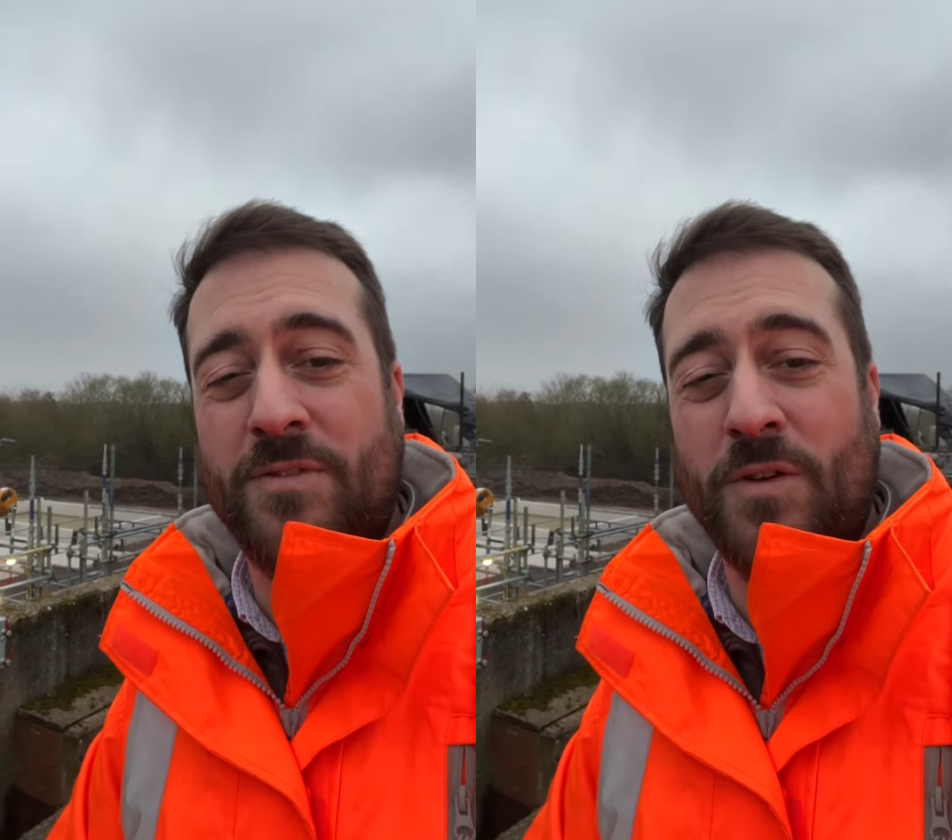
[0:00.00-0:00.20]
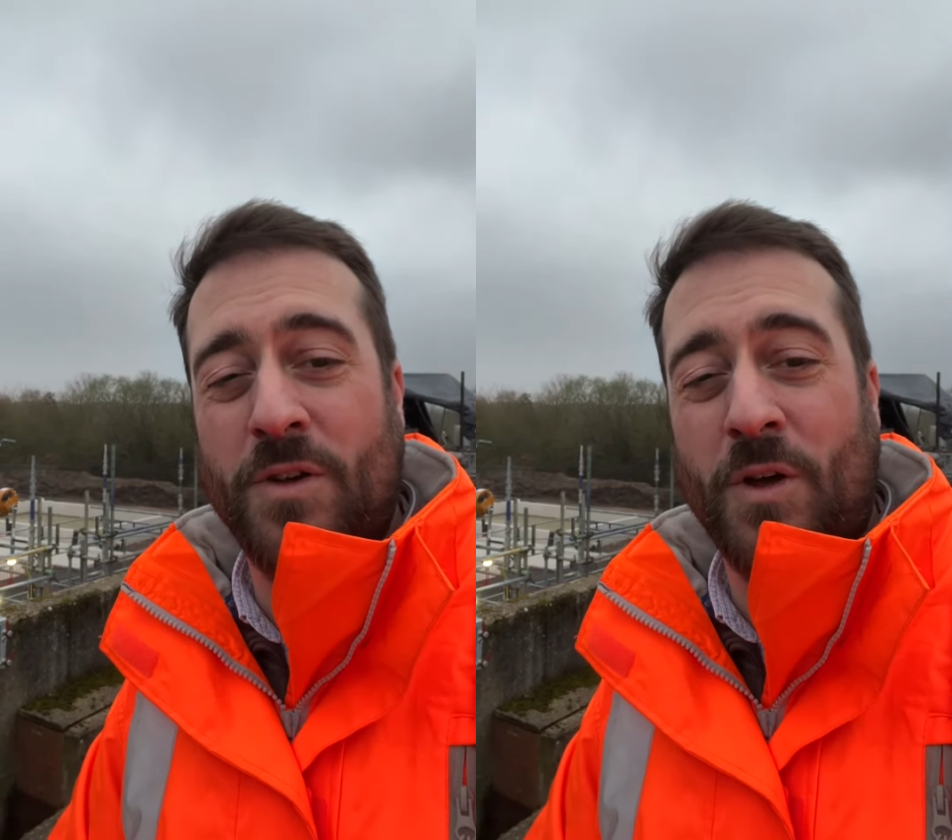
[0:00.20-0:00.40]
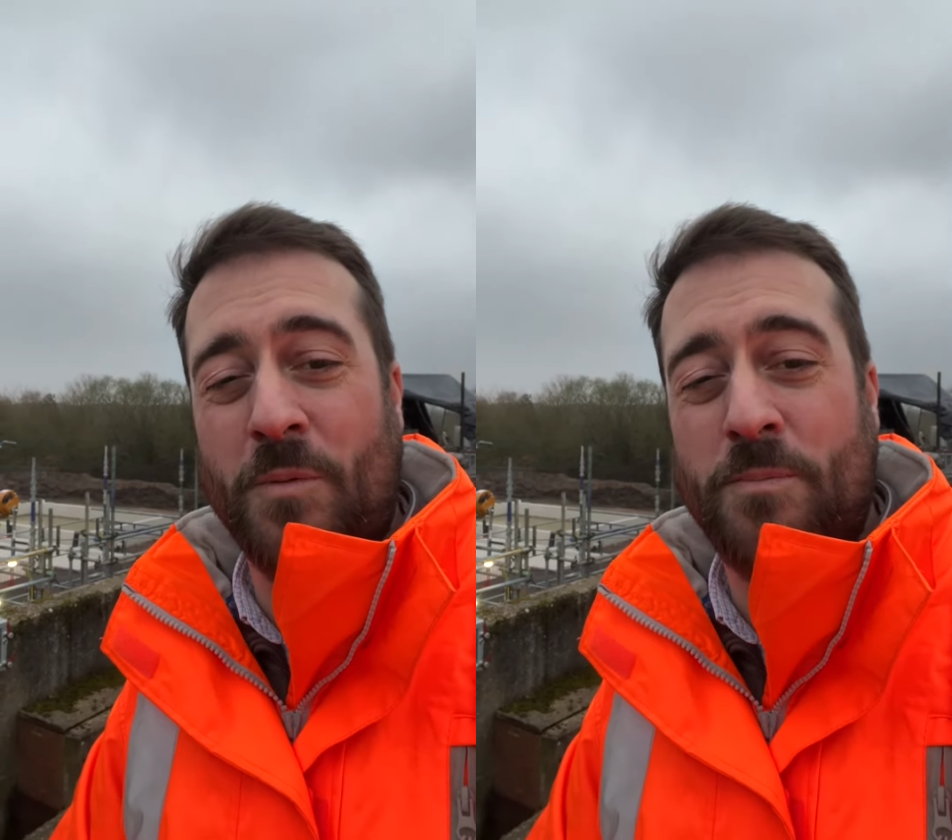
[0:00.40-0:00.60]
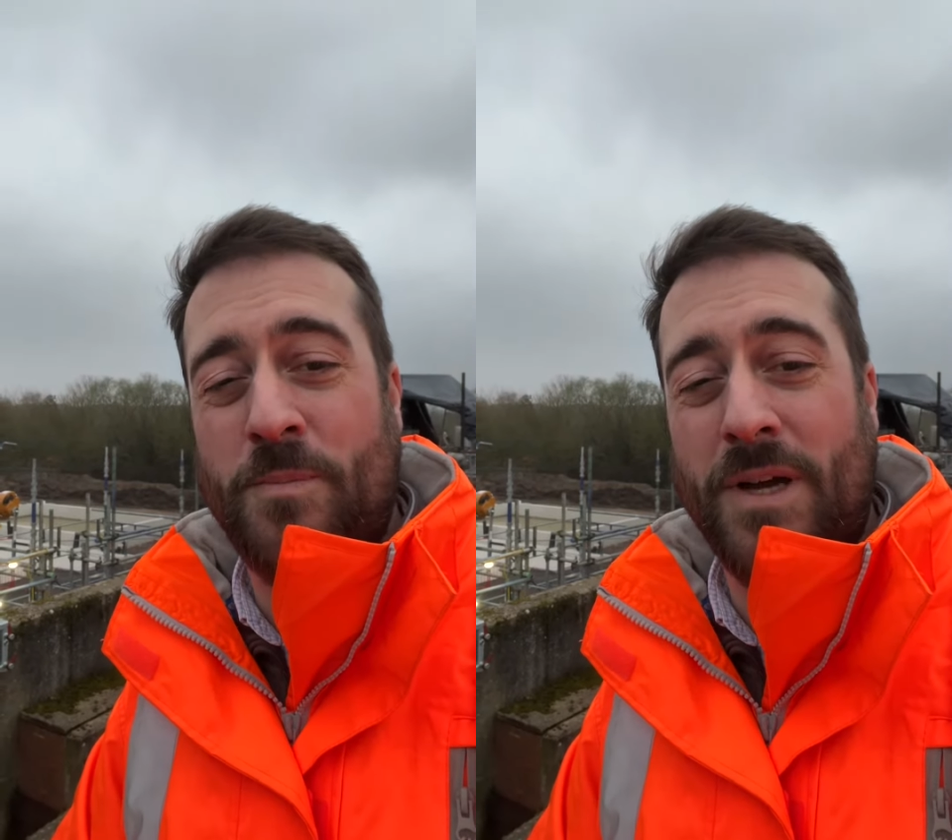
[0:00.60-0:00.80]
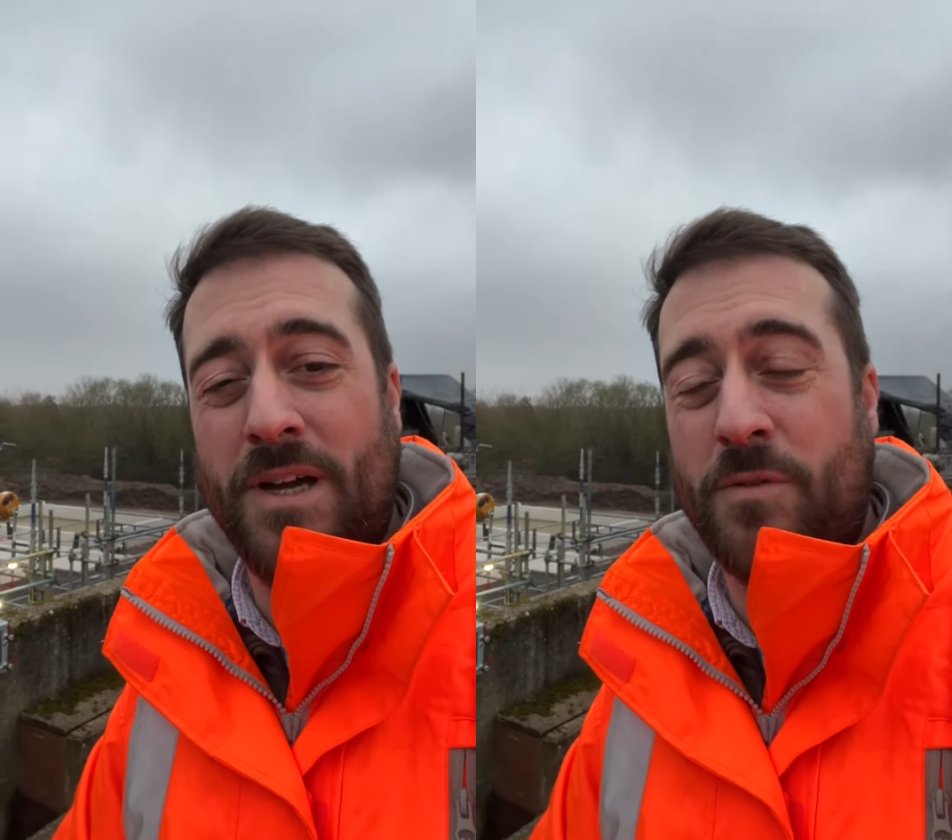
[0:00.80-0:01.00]
for not
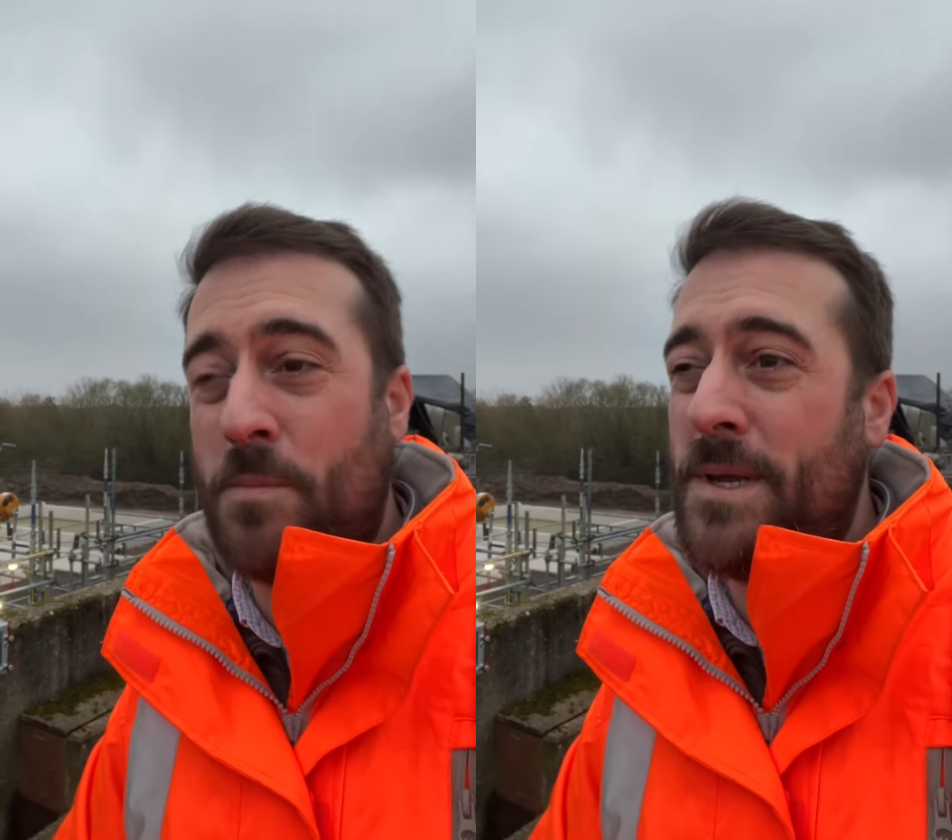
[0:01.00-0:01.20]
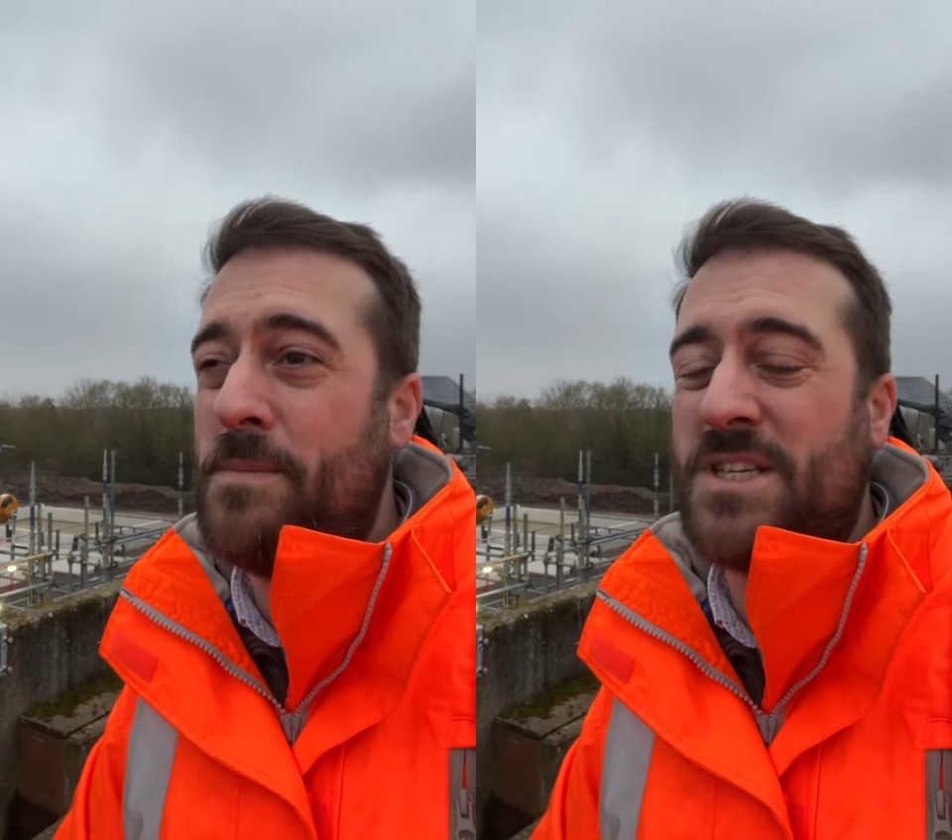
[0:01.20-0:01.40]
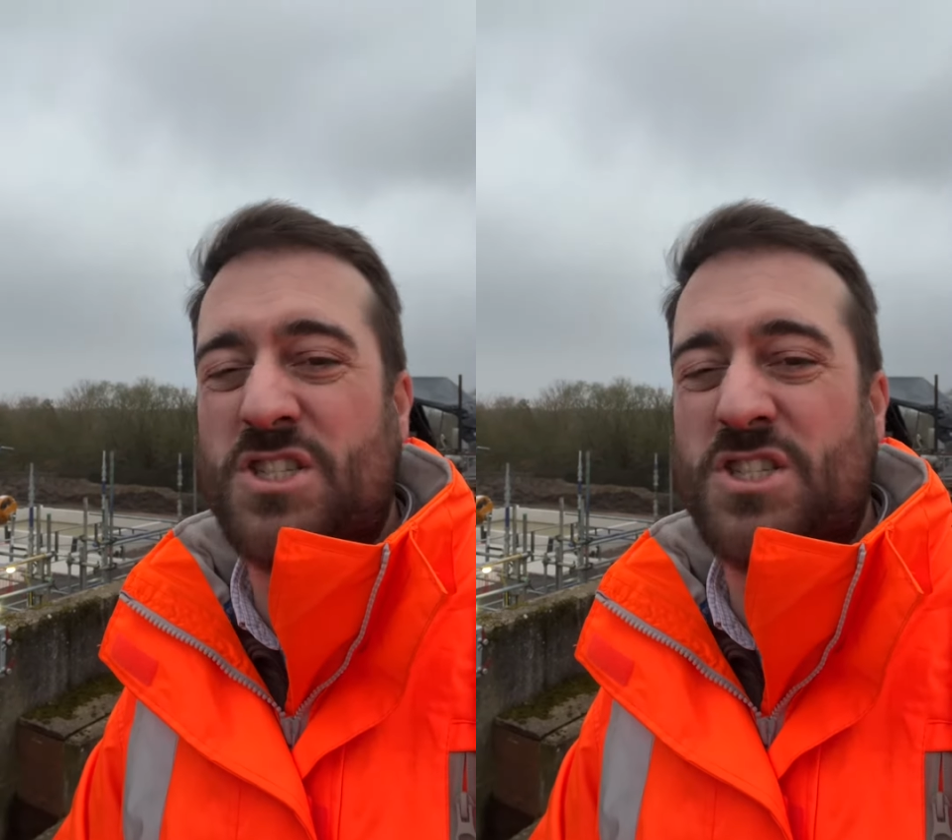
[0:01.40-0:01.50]
for being a bit